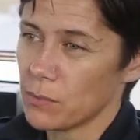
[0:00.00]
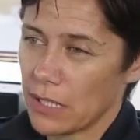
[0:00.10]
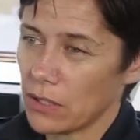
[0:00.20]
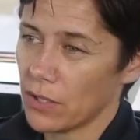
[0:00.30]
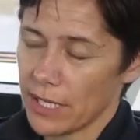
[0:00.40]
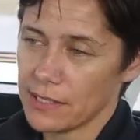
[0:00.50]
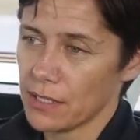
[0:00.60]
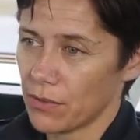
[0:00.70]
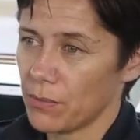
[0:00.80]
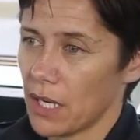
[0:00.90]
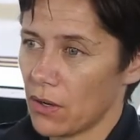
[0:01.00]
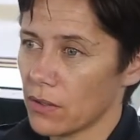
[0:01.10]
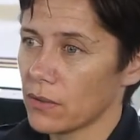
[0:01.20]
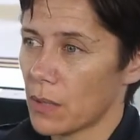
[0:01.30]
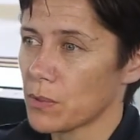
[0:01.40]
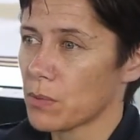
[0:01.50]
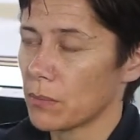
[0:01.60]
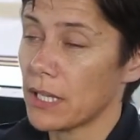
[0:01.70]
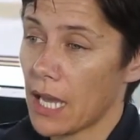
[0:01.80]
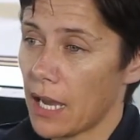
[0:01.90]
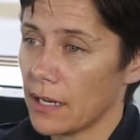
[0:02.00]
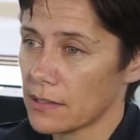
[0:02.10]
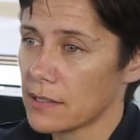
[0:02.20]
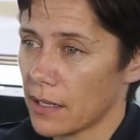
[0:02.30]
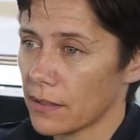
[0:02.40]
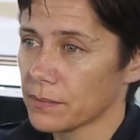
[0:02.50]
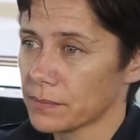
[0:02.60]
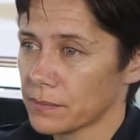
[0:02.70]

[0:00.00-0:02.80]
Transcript: would be a lot easier from then on. That was probably the hardest thing.